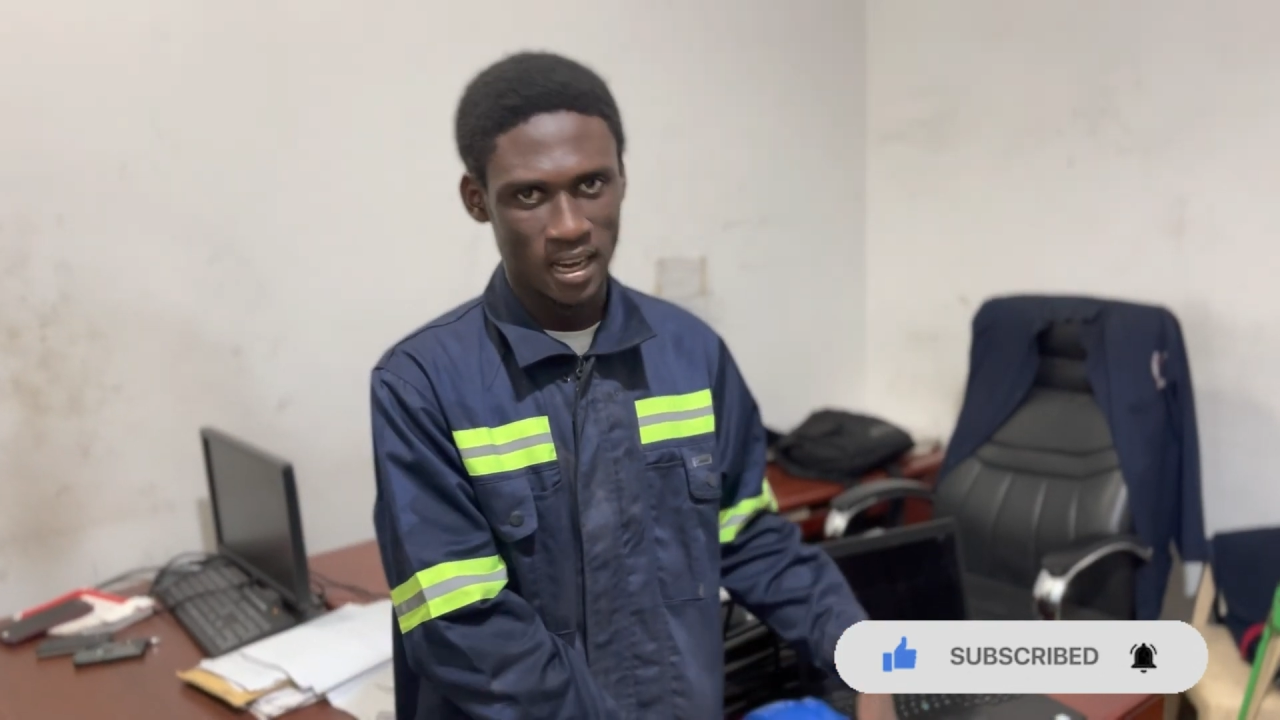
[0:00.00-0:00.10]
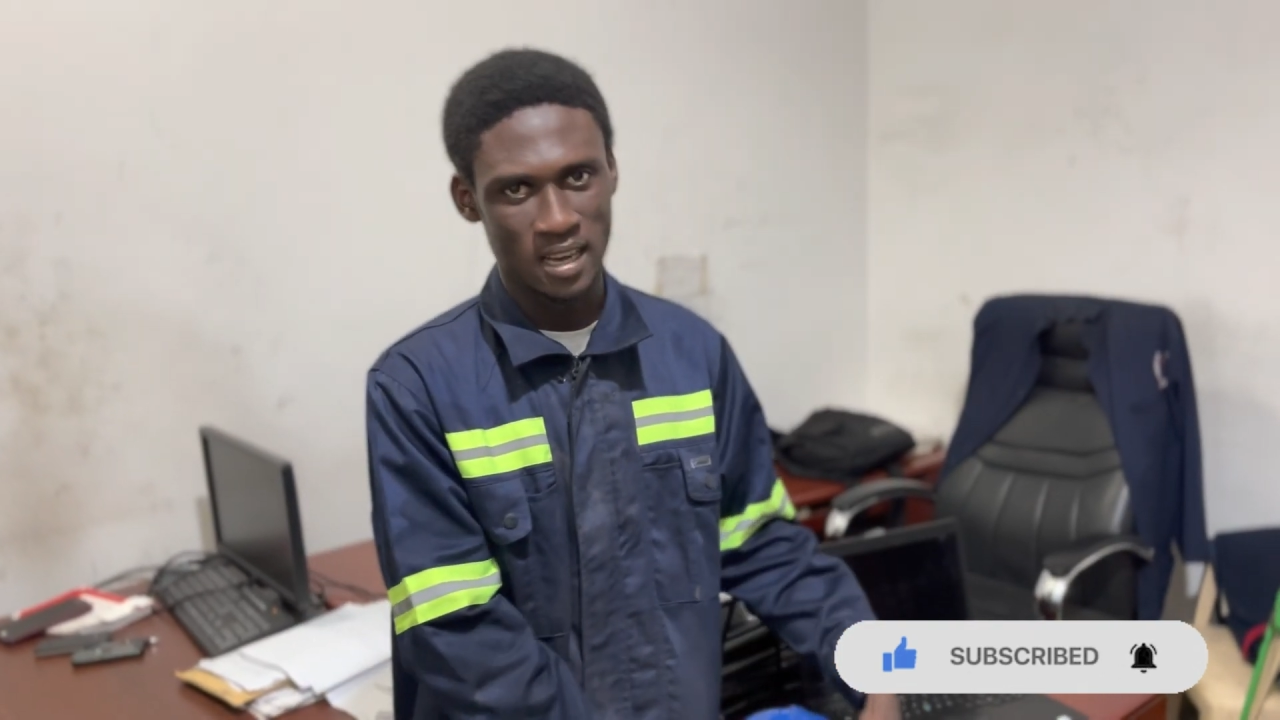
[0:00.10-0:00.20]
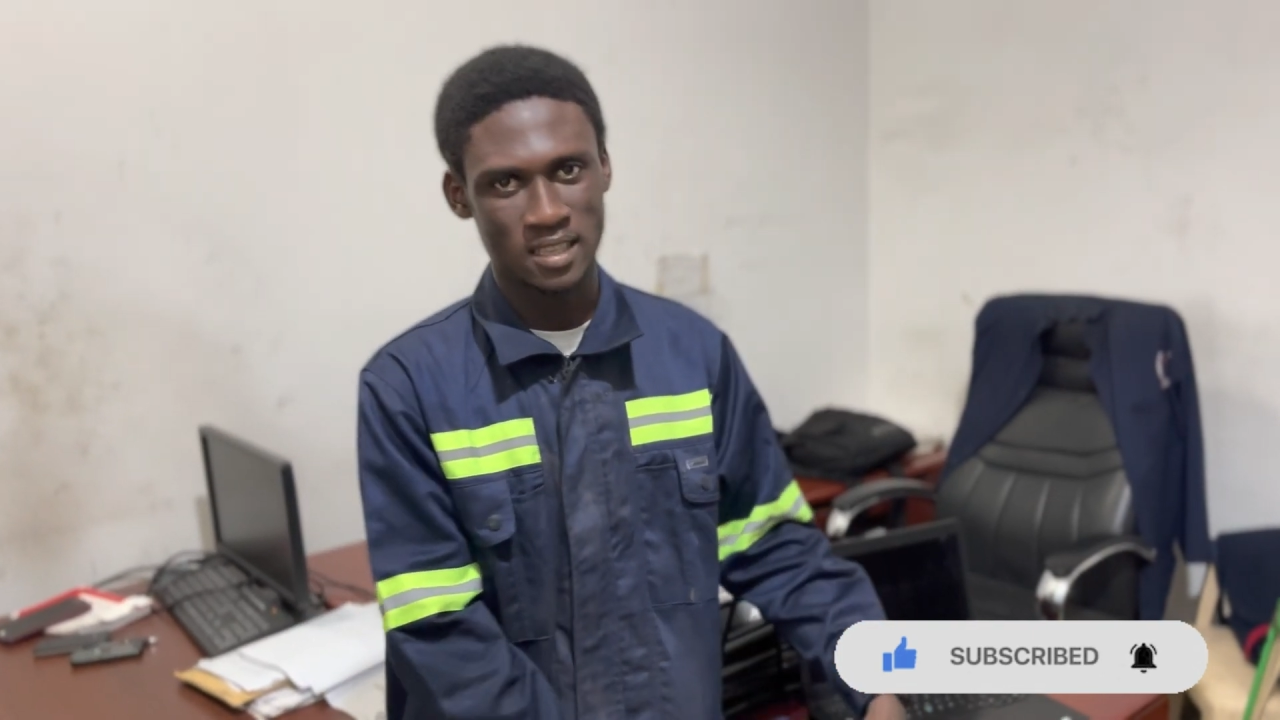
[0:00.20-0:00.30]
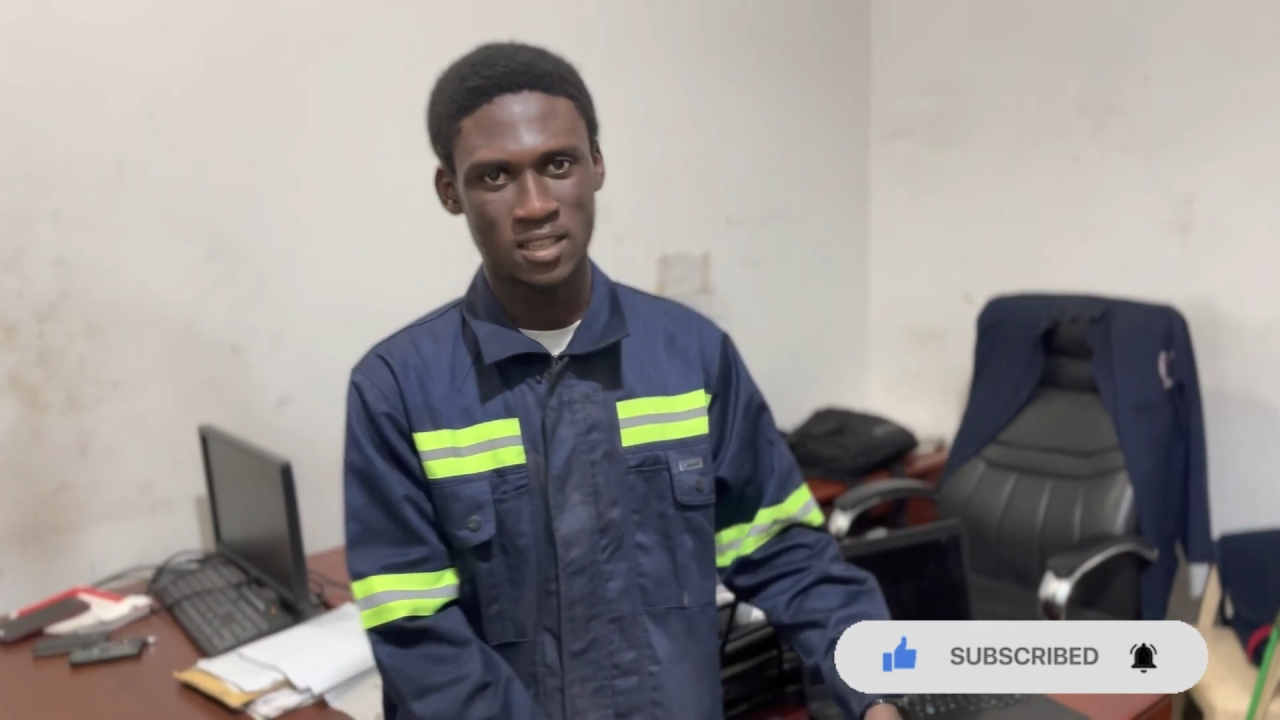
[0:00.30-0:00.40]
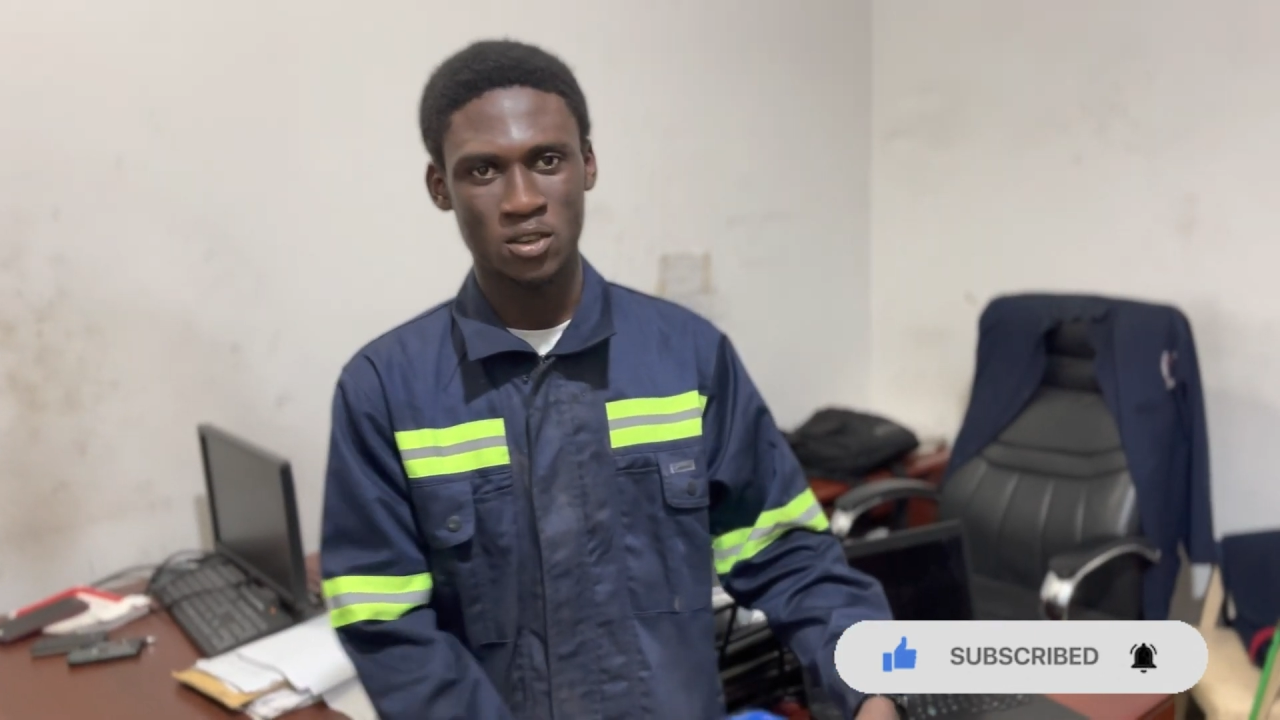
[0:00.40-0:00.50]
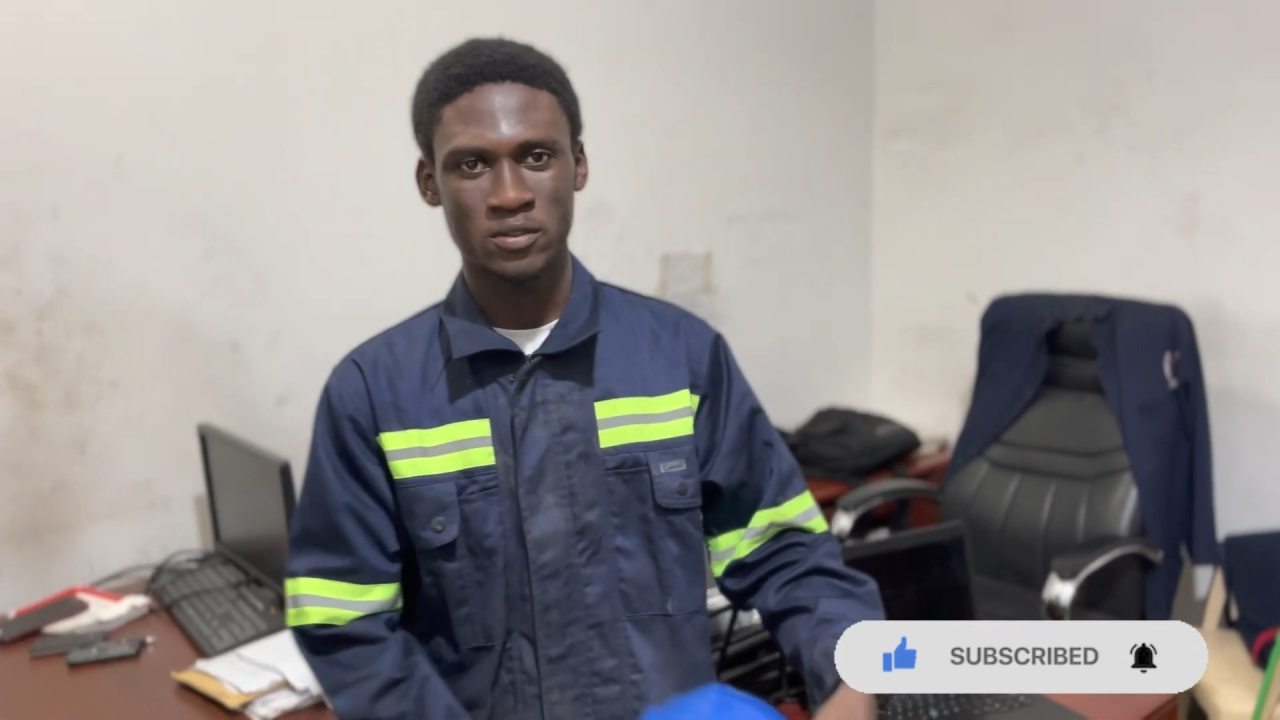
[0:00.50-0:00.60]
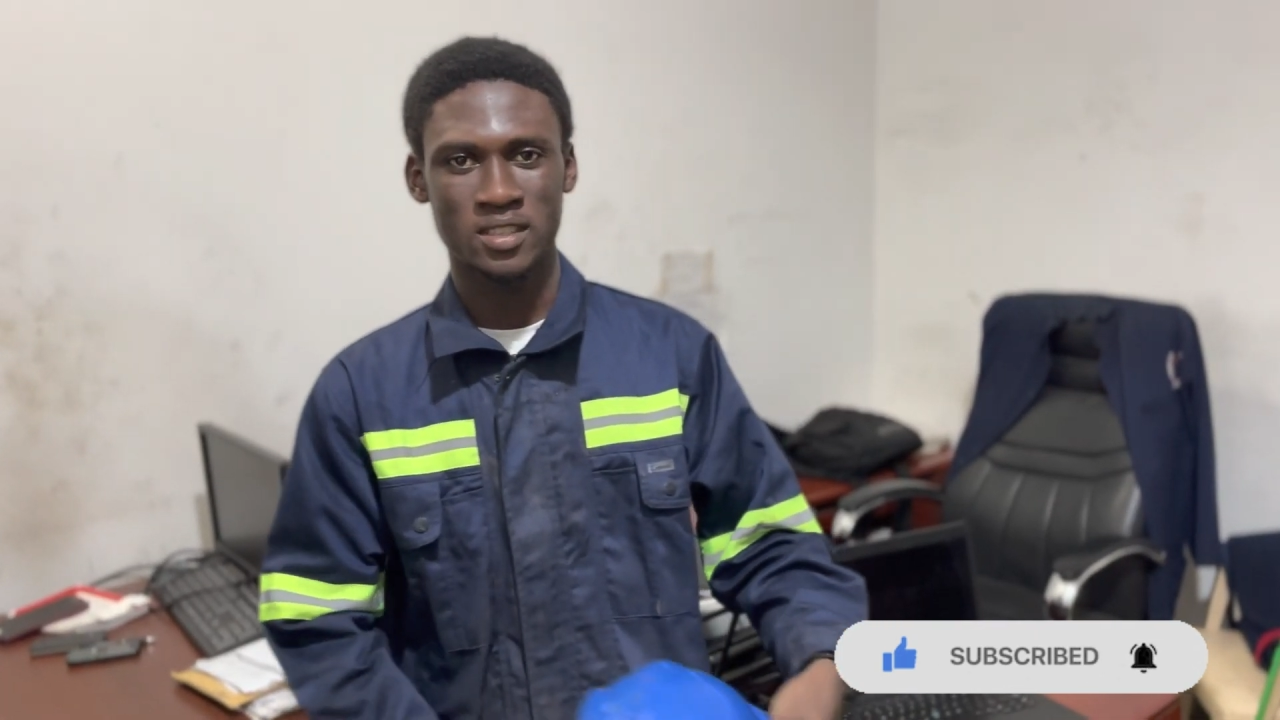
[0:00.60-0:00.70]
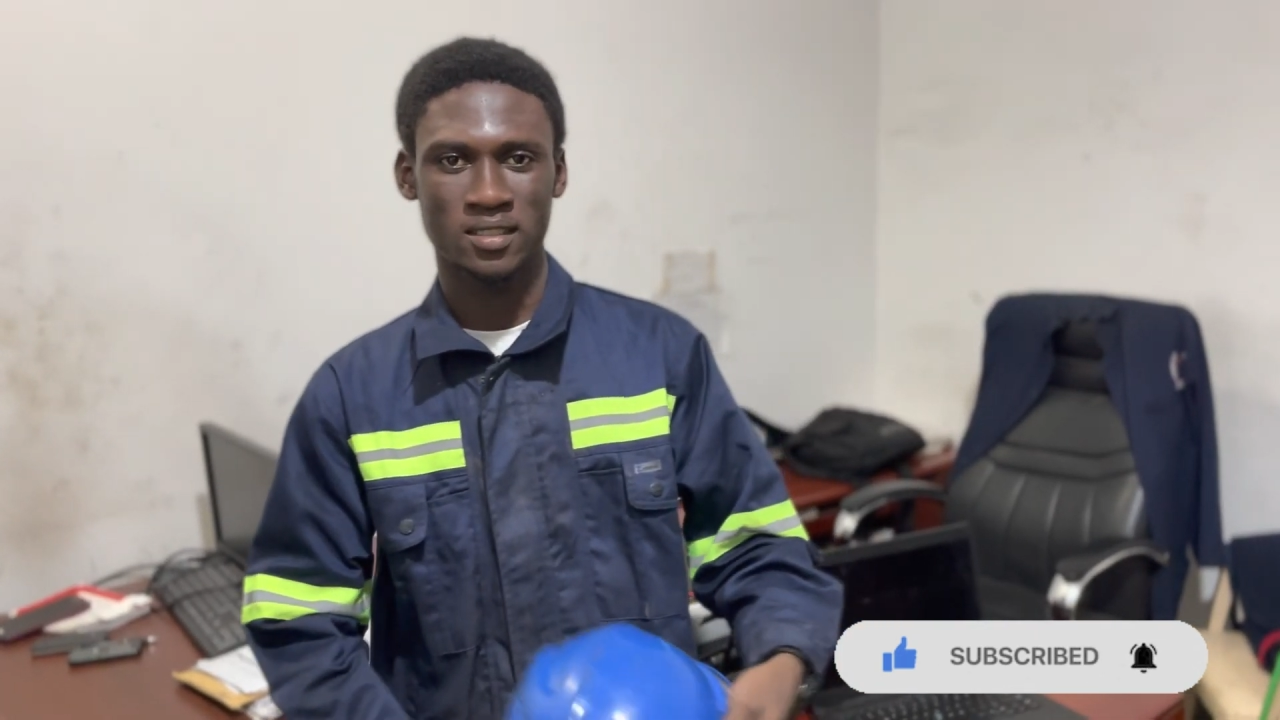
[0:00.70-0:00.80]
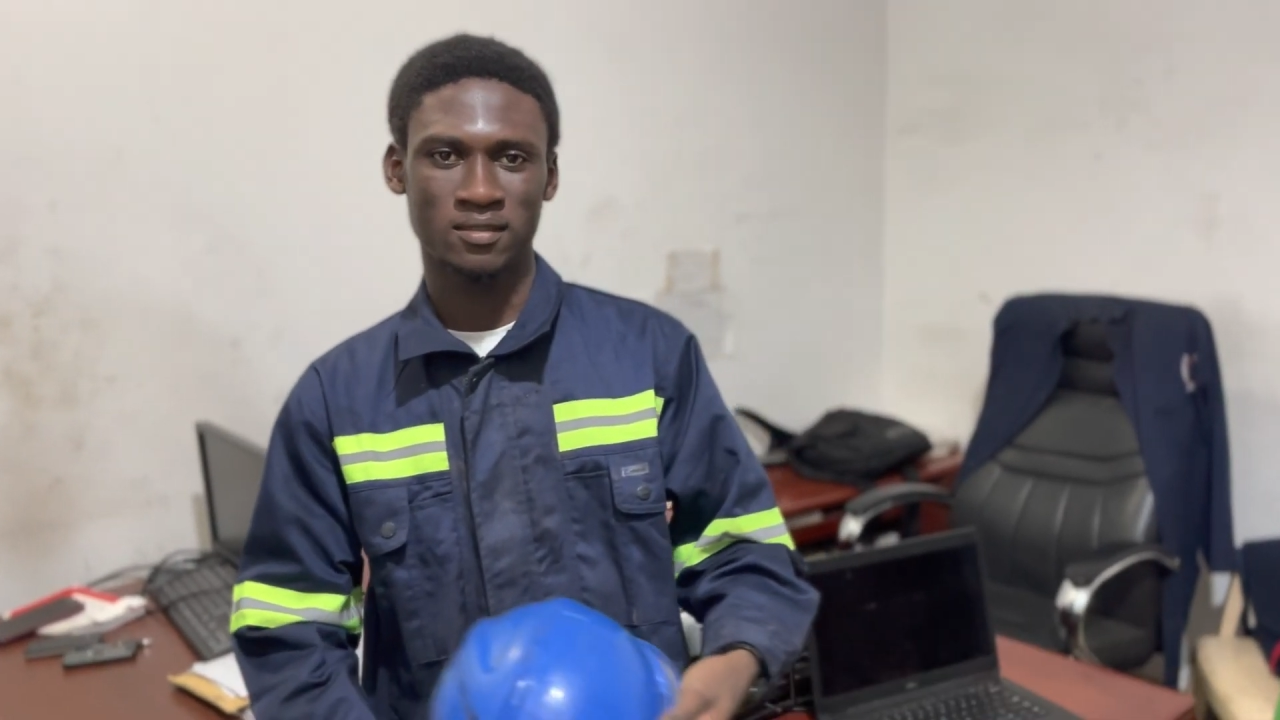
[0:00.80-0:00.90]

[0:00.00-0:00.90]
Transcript: ourselves